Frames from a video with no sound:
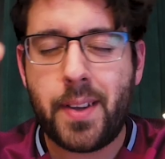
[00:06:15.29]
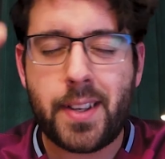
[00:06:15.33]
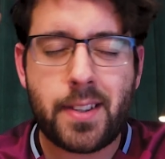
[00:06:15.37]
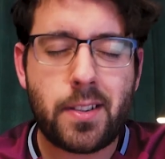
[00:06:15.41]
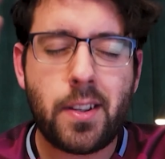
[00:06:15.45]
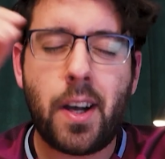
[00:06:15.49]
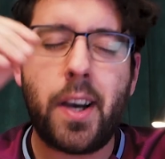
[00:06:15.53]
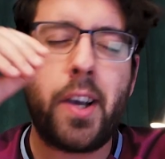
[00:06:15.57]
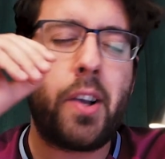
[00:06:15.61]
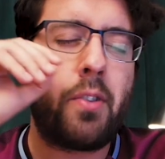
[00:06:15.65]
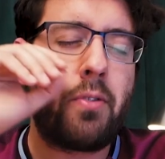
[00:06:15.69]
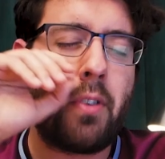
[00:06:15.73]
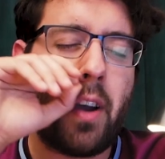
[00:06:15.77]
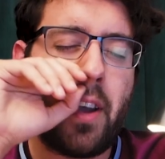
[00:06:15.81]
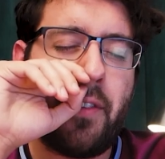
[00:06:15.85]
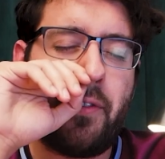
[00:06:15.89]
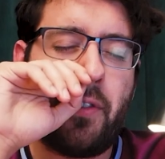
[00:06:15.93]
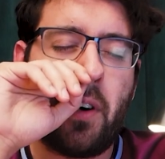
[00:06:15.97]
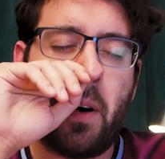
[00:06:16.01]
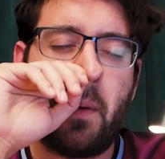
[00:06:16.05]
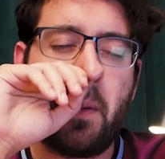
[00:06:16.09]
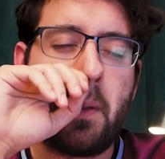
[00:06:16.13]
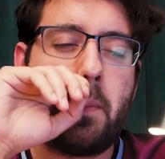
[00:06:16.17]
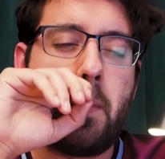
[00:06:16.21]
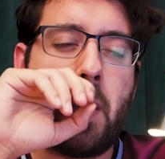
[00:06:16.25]
He's not in great
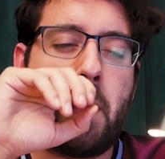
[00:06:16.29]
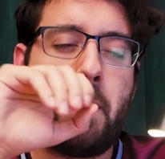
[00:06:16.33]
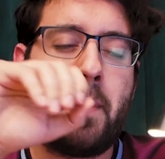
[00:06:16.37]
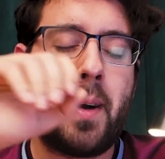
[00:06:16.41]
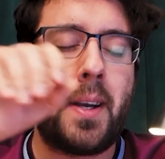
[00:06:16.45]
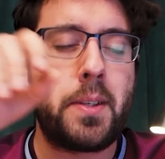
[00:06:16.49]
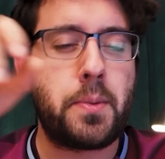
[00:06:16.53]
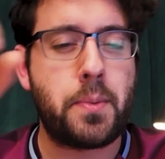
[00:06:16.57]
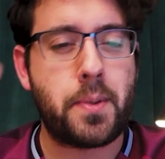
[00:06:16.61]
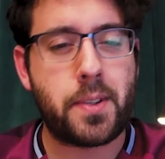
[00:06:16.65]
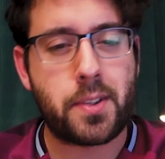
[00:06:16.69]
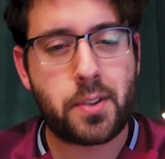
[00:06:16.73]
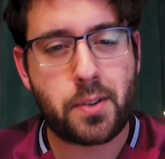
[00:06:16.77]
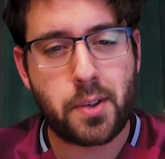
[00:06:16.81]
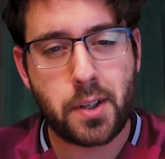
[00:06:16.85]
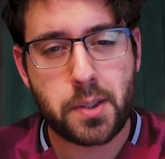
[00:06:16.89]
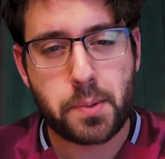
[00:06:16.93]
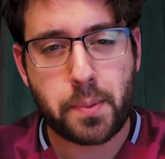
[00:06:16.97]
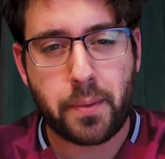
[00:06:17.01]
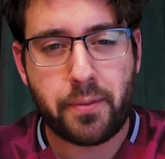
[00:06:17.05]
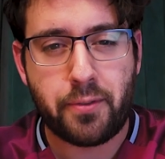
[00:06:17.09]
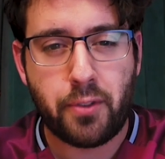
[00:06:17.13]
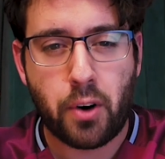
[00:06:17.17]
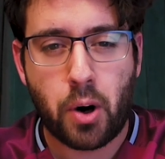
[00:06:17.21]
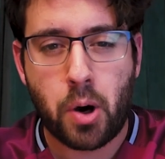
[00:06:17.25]
form at the moment, as we
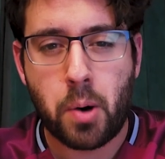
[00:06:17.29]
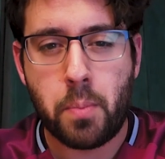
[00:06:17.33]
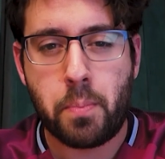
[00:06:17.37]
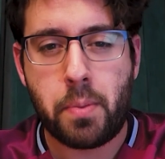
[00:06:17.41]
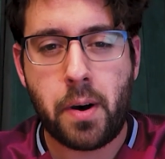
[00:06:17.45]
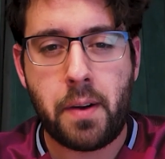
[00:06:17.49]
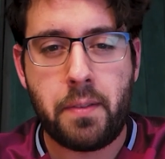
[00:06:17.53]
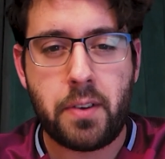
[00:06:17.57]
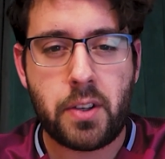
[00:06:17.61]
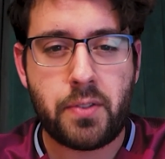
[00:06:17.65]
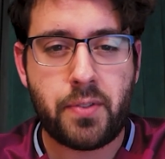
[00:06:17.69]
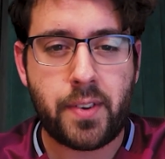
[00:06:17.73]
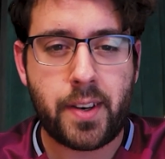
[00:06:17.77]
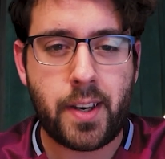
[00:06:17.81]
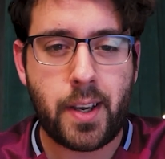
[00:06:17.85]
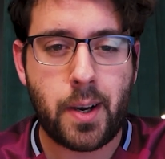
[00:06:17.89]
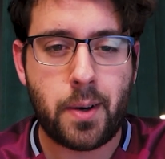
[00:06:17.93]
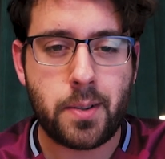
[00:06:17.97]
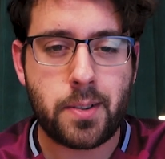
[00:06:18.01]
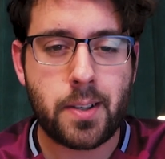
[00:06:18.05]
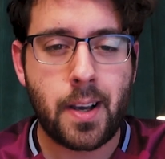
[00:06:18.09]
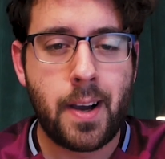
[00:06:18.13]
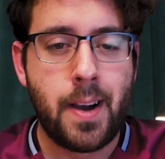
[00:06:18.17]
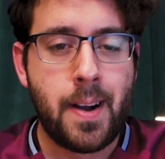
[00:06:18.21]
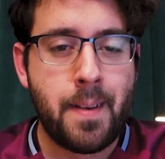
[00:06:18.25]
discussed before in previous
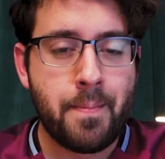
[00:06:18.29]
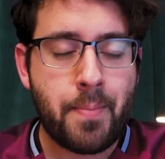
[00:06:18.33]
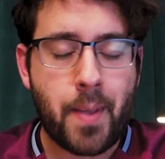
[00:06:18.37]
videos.